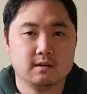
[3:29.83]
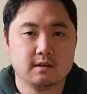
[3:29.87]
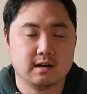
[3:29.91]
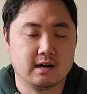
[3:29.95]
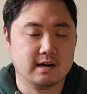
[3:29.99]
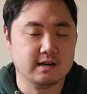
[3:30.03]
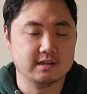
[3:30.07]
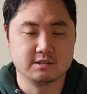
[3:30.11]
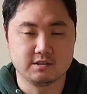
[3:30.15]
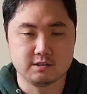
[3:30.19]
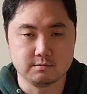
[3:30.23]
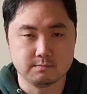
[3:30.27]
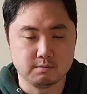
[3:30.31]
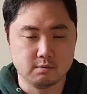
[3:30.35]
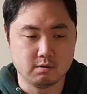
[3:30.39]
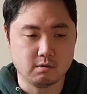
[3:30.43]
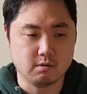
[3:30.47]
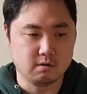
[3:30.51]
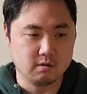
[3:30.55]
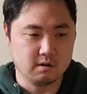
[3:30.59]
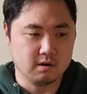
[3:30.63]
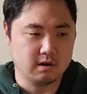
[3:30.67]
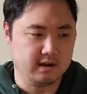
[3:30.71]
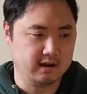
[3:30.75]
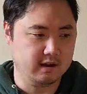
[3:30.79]
Kind
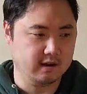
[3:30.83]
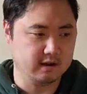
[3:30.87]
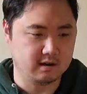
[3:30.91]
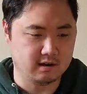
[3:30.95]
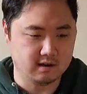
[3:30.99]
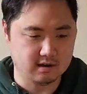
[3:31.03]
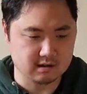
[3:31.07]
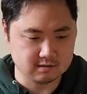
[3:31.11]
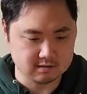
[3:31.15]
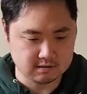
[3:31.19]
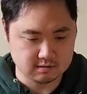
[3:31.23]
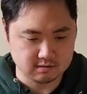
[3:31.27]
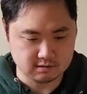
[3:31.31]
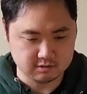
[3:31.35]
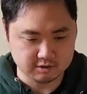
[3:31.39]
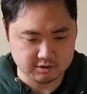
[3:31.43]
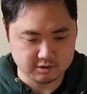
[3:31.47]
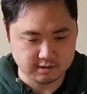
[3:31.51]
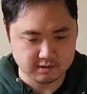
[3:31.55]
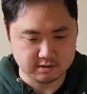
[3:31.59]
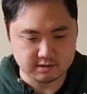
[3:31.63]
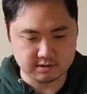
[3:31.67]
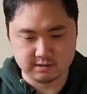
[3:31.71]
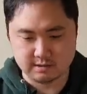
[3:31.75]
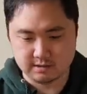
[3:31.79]
support, and also
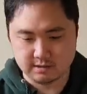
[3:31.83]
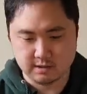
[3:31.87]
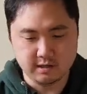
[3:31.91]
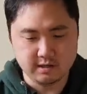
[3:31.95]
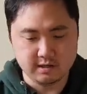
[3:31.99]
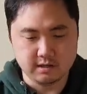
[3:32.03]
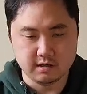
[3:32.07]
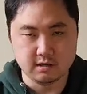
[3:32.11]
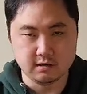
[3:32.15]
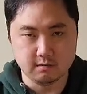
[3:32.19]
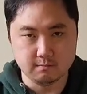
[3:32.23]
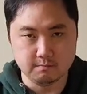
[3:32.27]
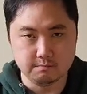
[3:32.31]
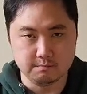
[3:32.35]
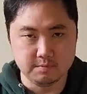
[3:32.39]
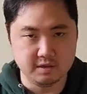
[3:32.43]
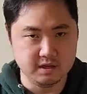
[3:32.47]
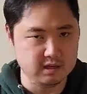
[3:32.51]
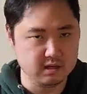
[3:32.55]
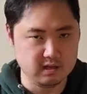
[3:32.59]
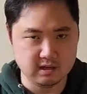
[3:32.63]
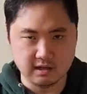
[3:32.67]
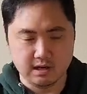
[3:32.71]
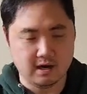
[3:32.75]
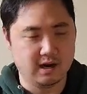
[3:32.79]
just,
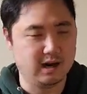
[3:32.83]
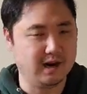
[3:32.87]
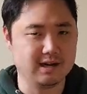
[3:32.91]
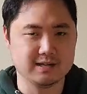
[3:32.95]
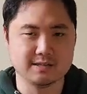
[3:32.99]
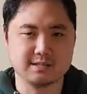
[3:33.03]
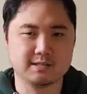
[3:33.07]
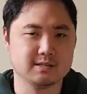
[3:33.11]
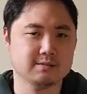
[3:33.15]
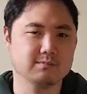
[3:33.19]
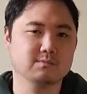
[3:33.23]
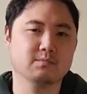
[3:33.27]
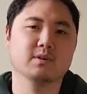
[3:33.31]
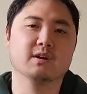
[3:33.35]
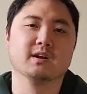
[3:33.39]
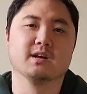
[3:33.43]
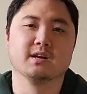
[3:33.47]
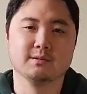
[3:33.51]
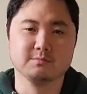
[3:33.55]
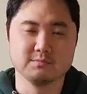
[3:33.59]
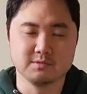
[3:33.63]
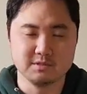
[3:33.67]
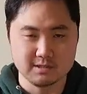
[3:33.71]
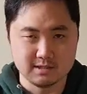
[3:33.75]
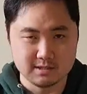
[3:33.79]
being awesome when it
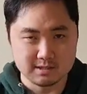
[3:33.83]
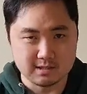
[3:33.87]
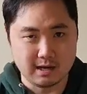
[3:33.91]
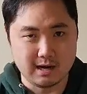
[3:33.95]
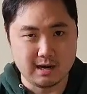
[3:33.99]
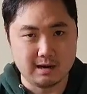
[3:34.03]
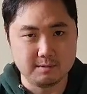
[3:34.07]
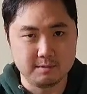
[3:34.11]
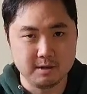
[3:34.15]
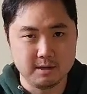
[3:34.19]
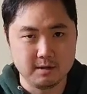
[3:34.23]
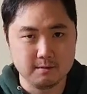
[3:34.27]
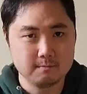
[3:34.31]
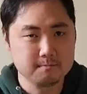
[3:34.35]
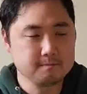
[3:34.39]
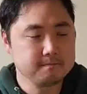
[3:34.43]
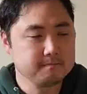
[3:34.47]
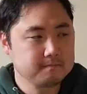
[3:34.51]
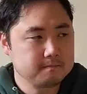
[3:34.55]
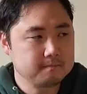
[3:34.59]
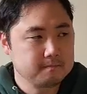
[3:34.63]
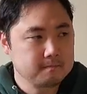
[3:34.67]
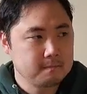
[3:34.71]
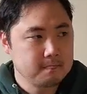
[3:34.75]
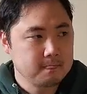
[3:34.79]
comes to this hobby.
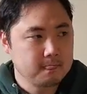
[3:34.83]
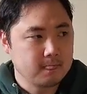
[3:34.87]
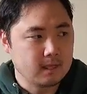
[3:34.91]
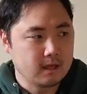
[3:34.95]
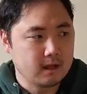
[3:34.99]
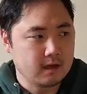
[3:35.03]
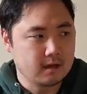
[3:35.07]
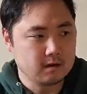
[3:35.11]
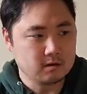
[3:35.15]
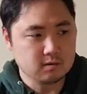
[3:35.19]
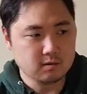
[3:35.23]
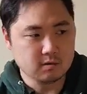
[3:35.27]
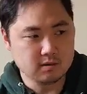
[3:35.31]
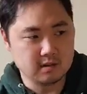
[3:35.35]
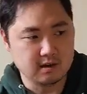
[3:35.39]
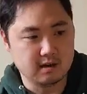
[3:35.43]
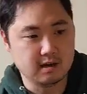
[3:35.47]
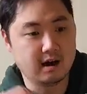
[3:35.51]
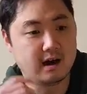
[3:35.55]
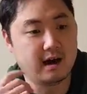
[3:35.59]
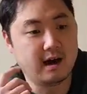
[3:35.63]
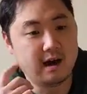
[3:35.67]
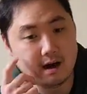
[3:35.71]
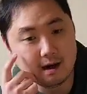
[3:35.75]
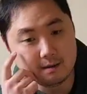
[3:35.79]
I know the
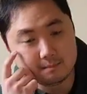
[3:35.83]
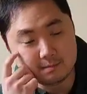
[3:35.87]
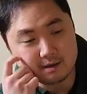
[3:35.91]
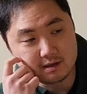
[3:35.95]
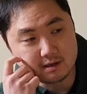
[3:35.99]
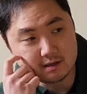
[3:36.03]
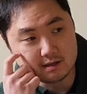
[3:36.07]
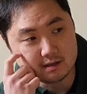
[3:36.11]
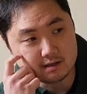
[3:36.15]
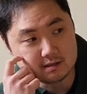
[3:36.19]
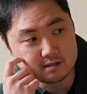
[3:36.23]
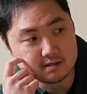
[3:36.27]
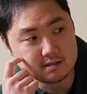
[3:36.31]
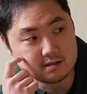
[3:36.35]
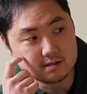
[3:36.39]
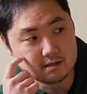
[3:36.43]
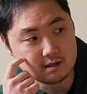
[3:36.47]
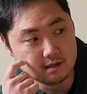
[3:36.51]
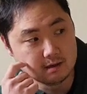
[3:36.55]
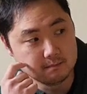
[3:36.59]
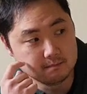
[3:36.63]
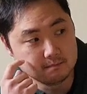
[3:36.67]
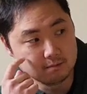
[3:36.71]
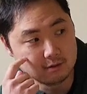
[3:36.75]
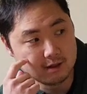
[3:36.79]

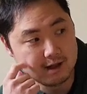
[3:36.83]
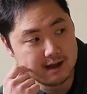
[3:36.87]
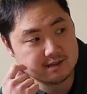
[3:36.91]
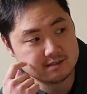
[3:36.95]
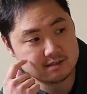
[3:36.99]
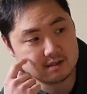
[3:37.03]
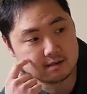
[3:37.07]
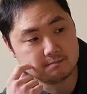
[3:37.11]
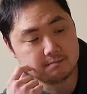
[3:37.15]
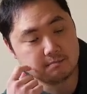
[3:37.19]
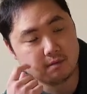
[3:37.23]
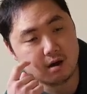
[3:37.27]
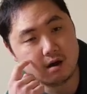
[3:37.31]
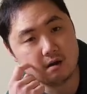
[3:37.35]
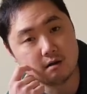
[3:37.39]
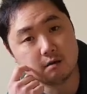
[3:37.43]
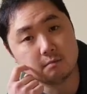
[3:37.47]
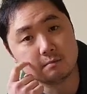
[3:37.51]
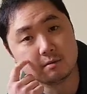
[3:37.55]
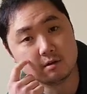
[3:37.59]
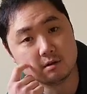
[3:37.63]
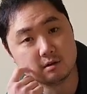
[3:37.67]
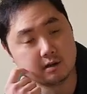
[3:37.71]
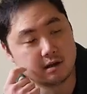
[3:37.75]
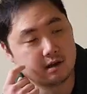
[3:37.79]
plastic model
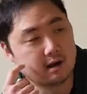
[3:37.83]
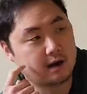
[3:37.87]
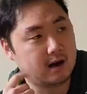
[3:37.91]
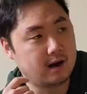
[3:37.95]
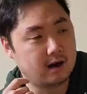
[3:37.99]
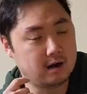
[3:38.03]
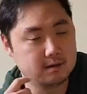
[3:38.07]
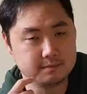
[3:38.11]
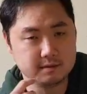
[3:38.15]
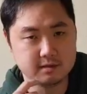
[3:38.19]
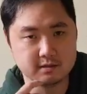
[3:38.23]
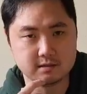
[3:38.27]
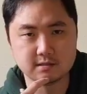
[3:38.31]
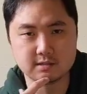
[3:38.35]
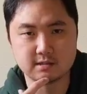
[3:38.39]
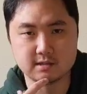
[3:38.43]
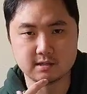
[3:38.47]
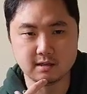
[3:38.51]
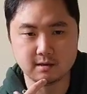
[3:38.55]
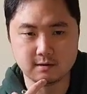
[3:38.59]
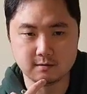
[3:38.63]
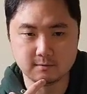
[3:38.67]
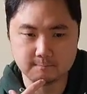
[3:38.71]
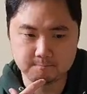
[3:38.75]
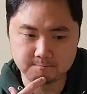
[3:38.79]
building hobby
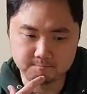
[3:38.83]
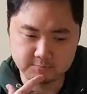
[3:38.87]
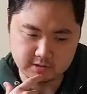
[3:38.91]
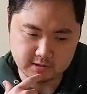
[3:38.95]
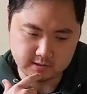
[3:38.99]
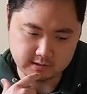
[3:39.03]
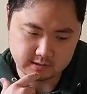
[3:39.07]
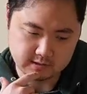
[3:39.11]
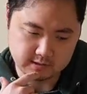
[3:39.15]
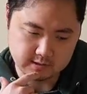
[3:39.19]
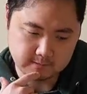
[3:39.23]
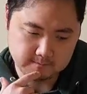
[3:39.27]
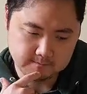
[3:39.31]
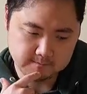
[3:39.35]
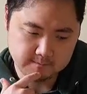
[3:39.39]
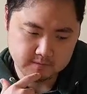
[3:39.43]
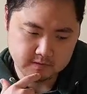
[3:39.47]
itself took